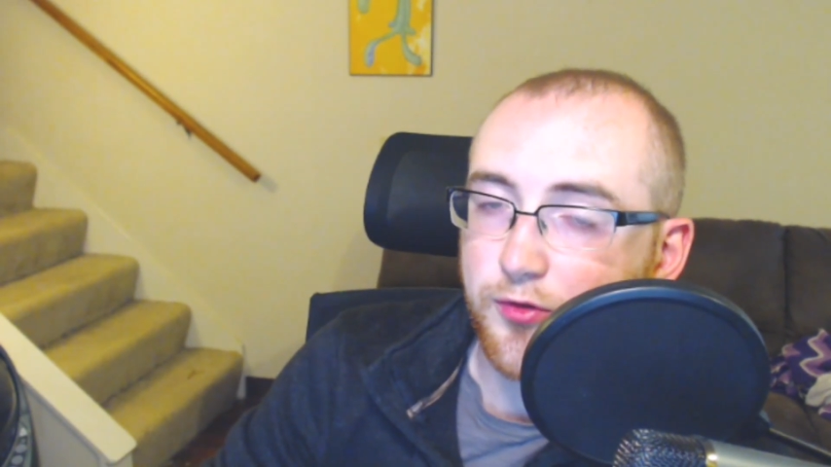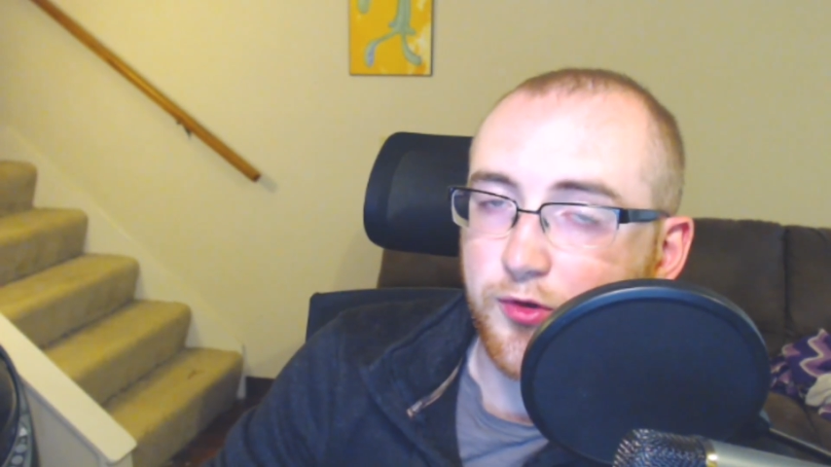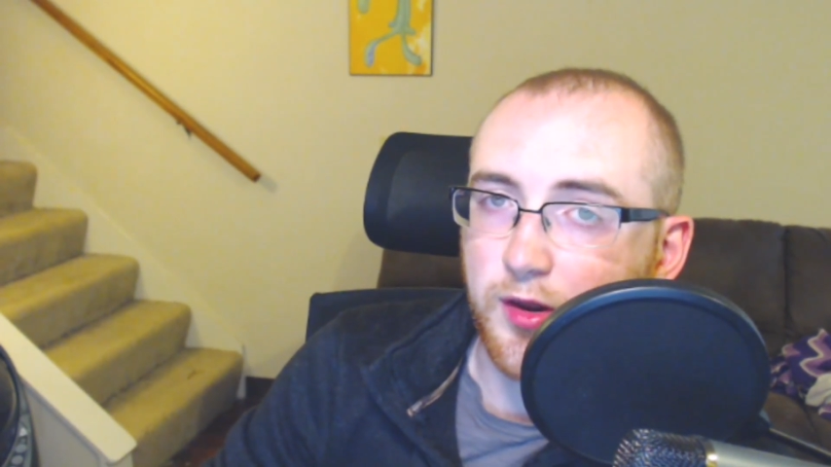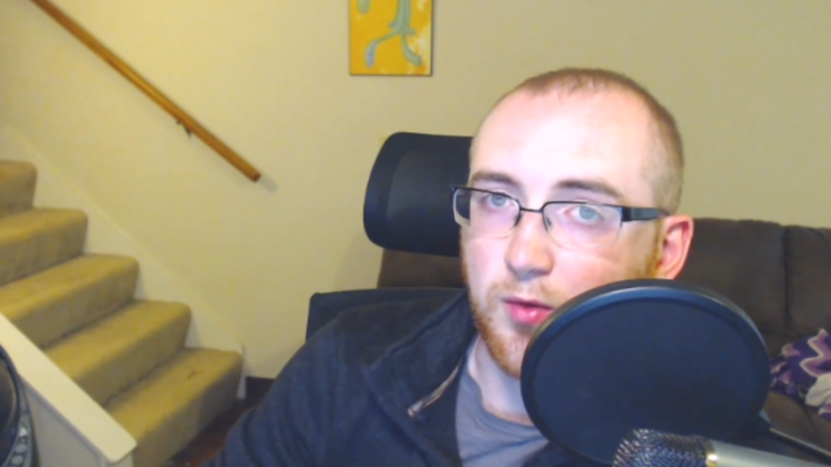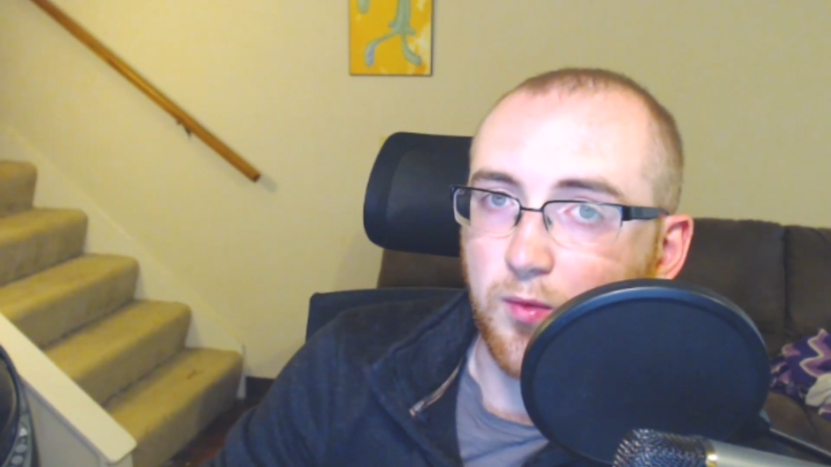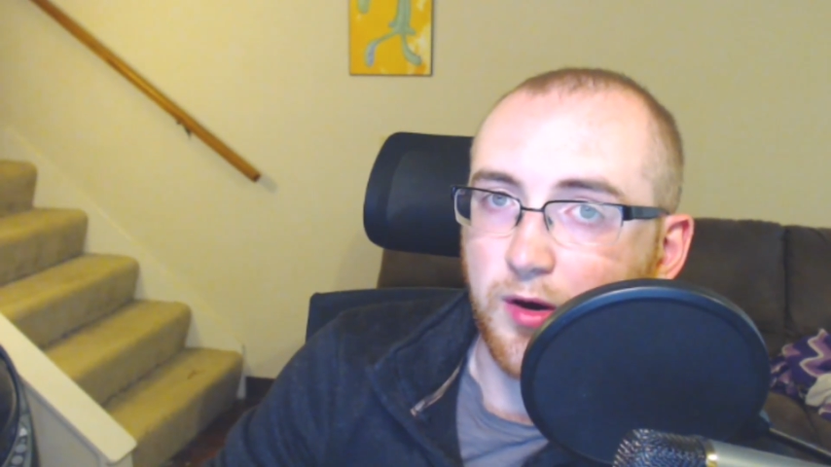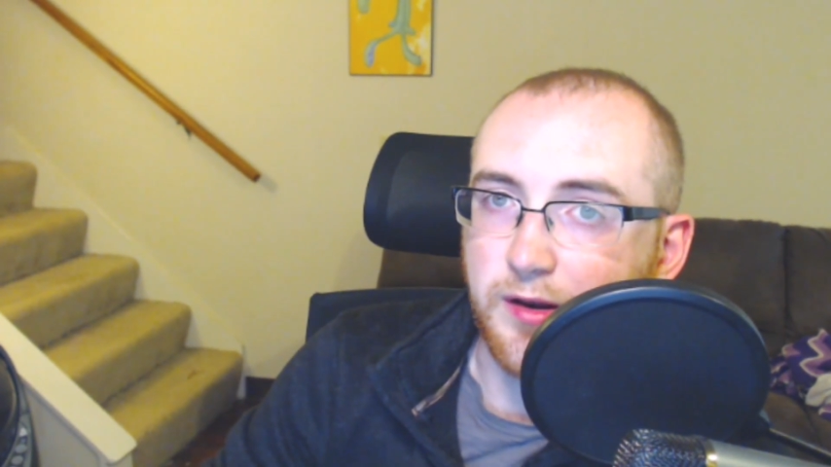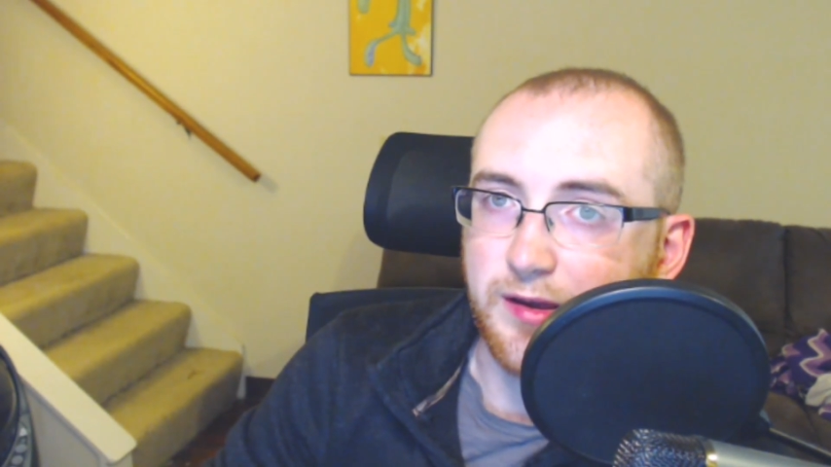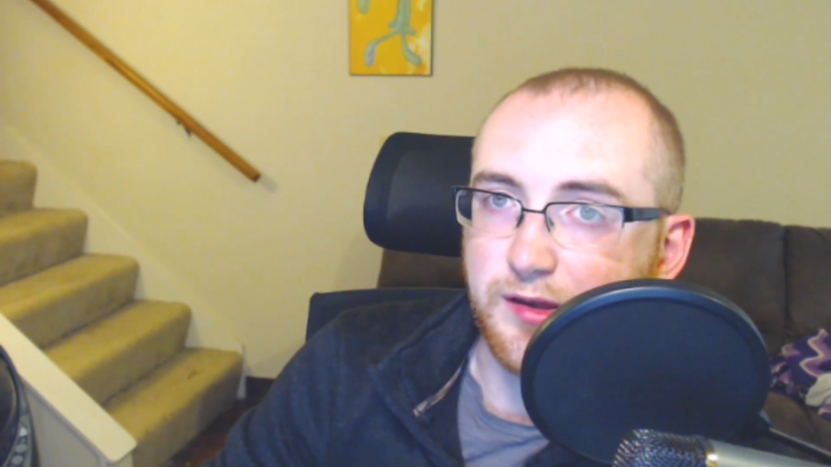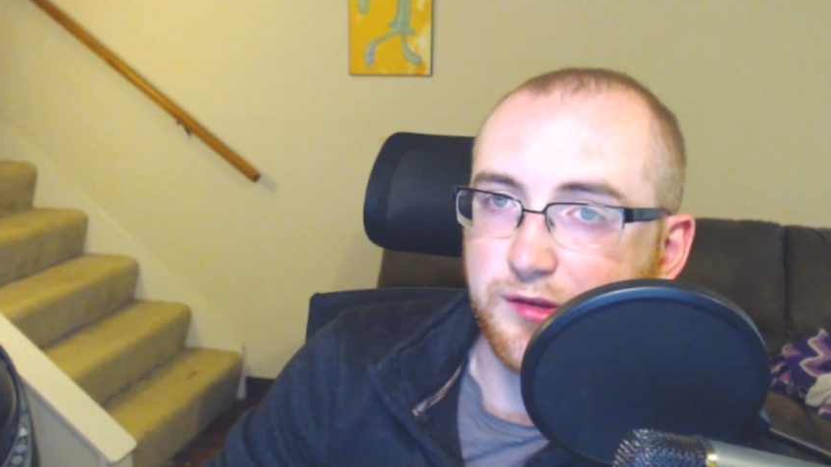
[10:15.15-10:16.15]
Channel 1
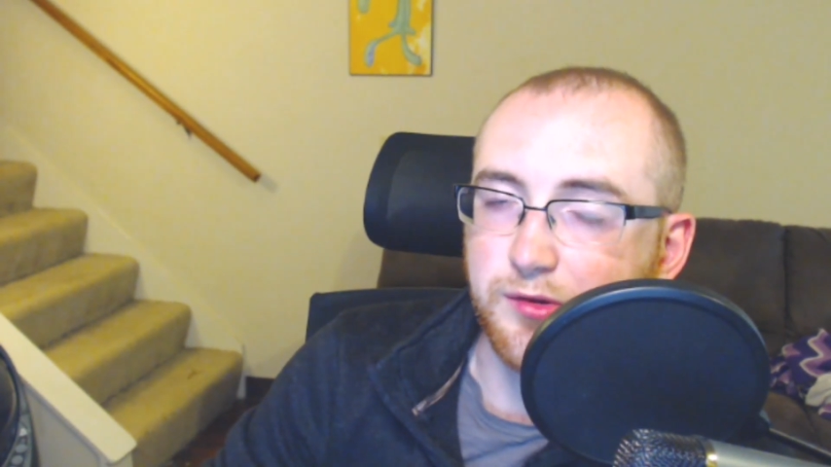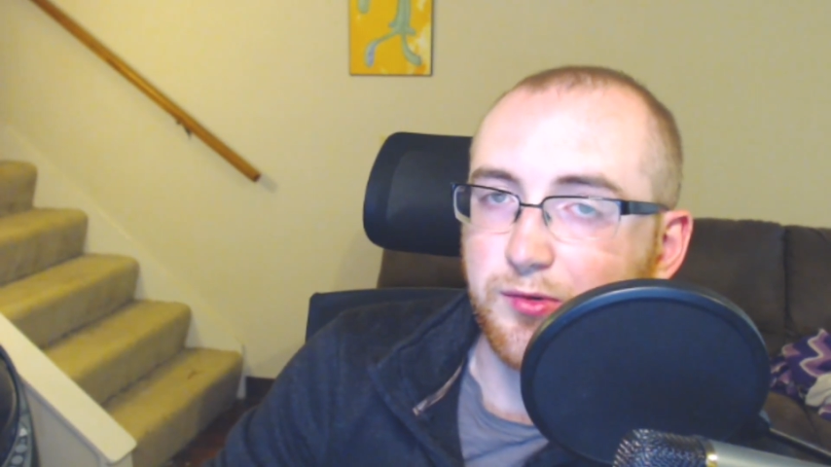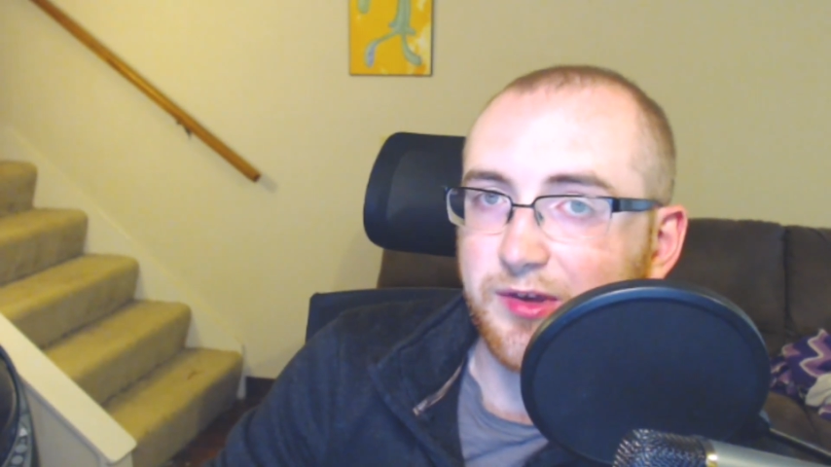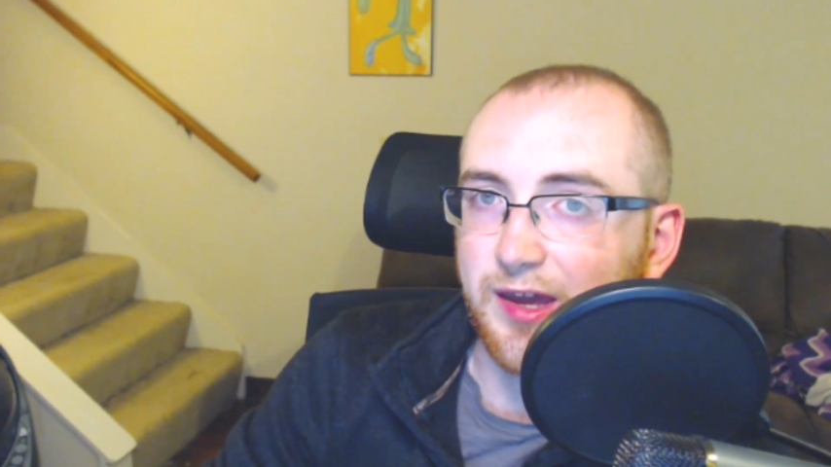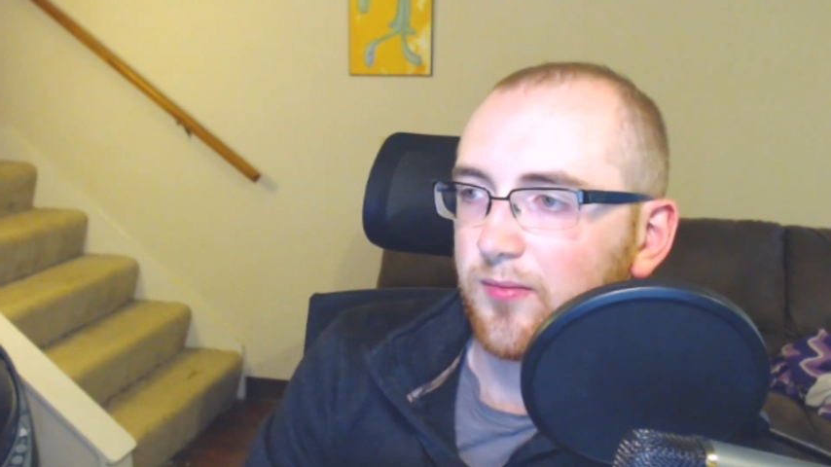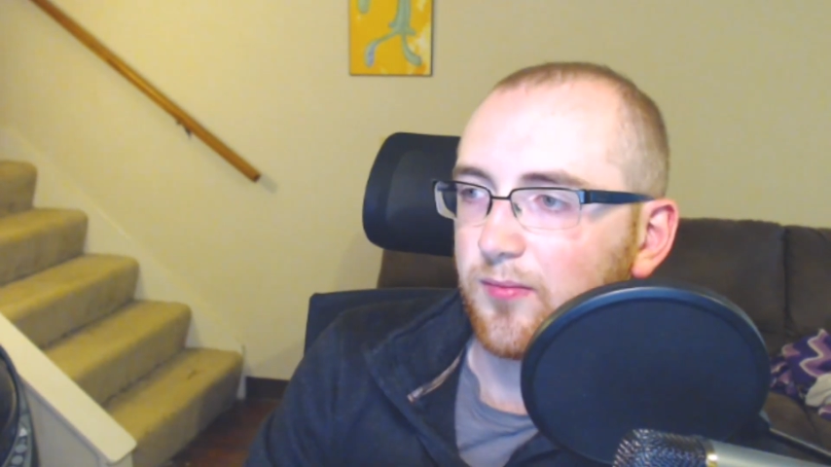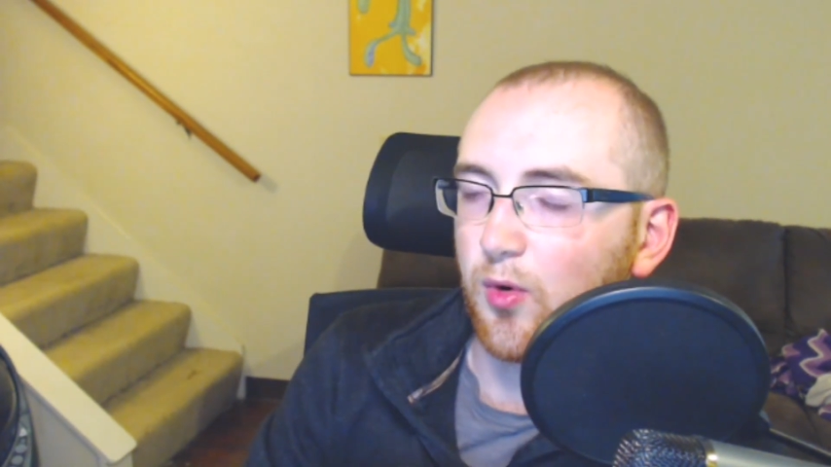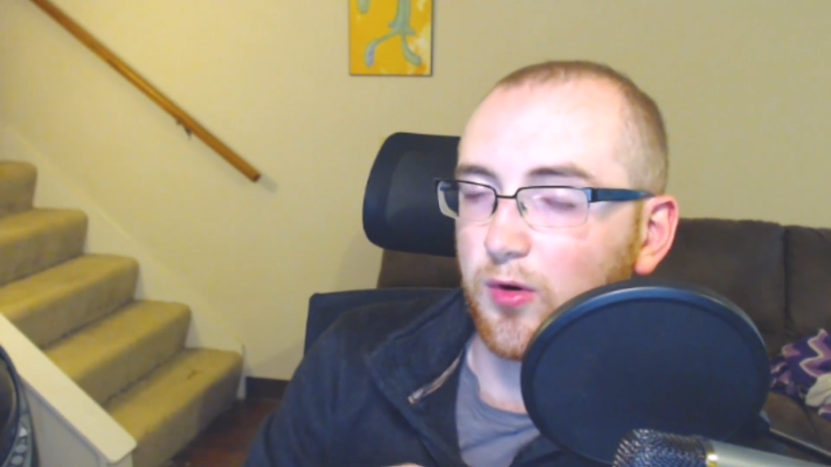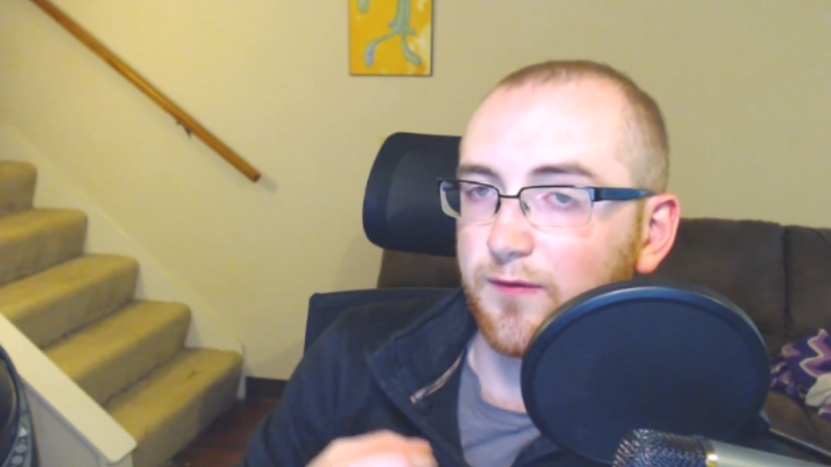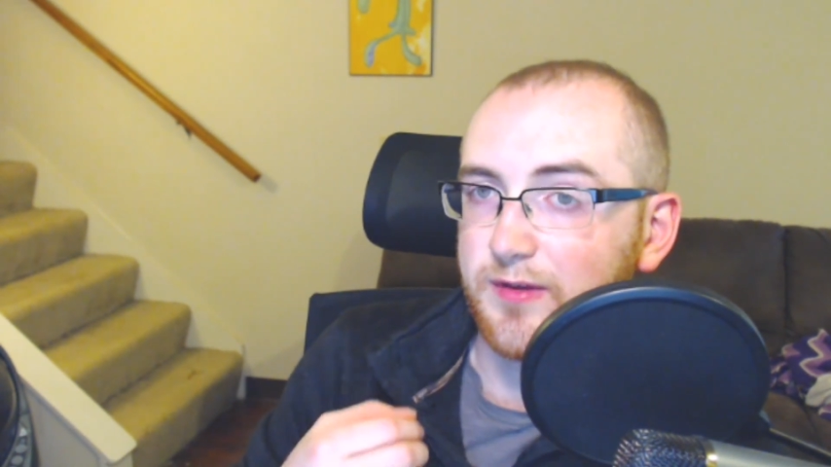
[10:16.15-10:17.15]
is you get
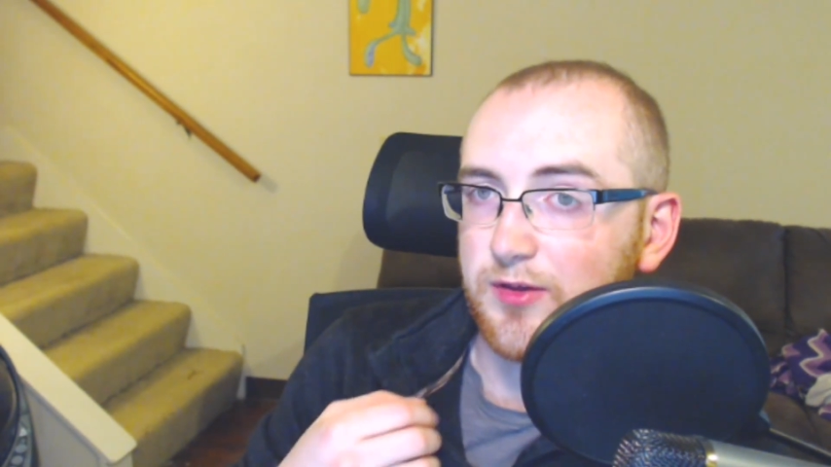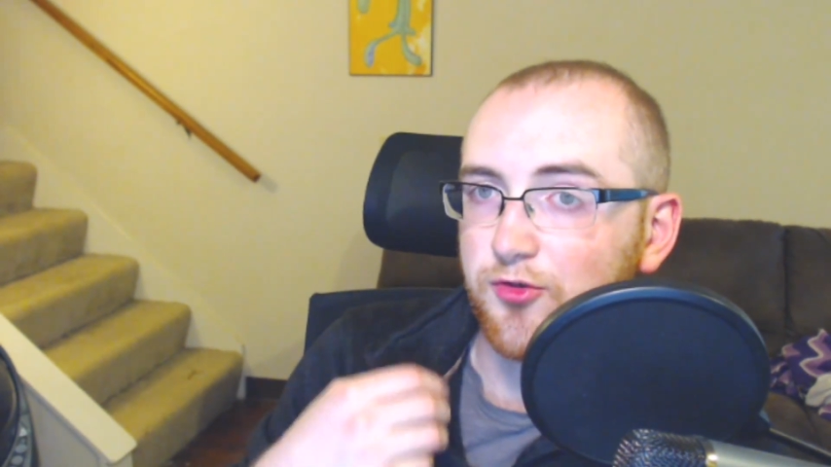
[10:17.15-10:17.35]
more of the